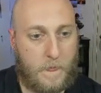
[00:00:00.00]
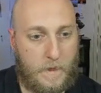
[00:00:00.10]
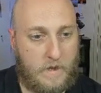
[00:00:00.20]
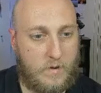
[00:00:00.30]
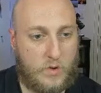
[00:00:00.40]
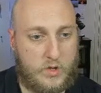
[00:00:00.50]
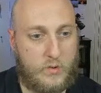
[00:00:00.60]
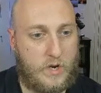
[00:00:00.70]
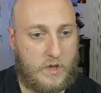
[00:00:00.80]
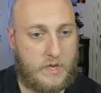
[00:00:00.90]
and then we'll do
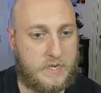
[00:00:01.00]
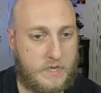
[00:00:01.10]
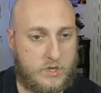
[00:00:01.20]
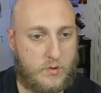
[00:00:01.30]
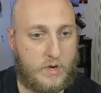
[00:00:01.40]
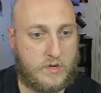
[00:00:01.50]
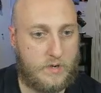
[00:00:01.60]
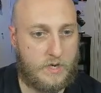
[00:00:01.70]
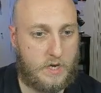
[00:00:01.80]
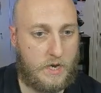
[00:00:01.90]
an ls
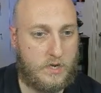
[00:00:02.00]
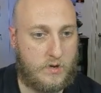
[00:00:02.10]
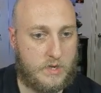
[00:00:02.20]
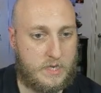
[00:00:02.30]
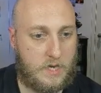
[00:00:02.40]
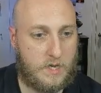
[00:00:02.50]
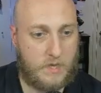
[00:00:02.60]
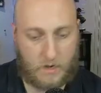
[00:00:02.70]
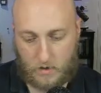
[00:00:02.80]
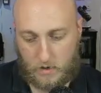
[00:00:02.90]
directory again. You can see it
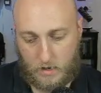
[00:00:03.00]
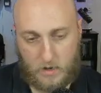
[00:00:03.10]
there.